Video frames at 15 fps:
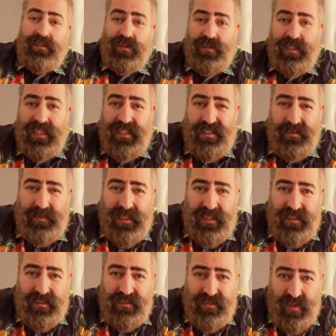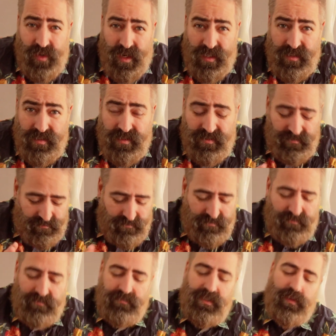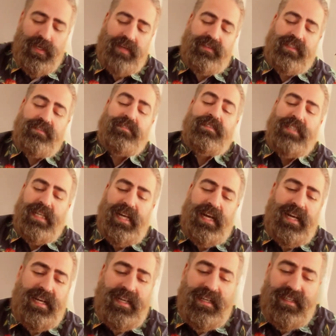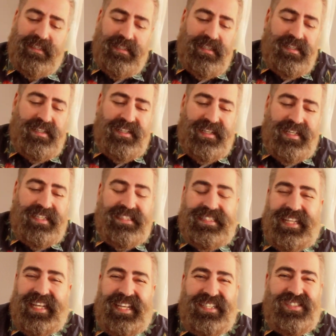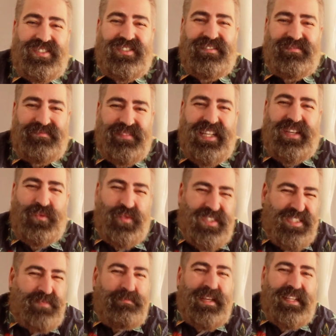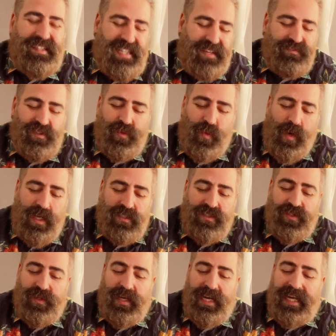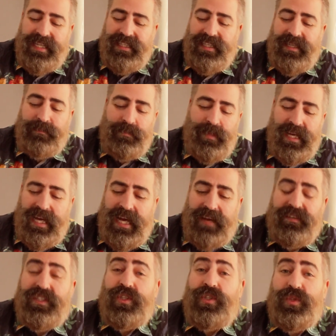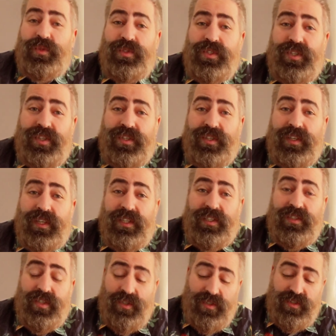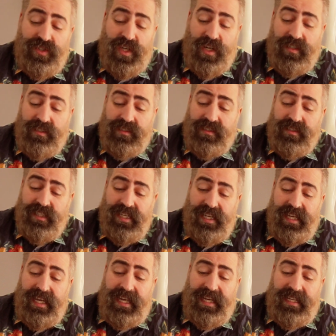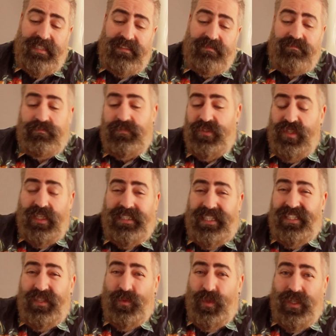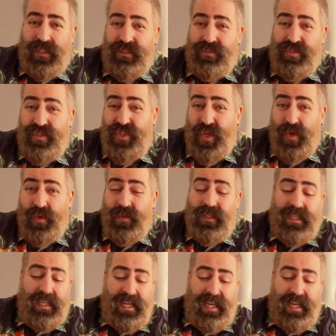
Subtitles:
don't tell anybody, Crocs, but whatever, they smelled after a while. So I ended up having to use her socks, and so I thought they wouldn't show.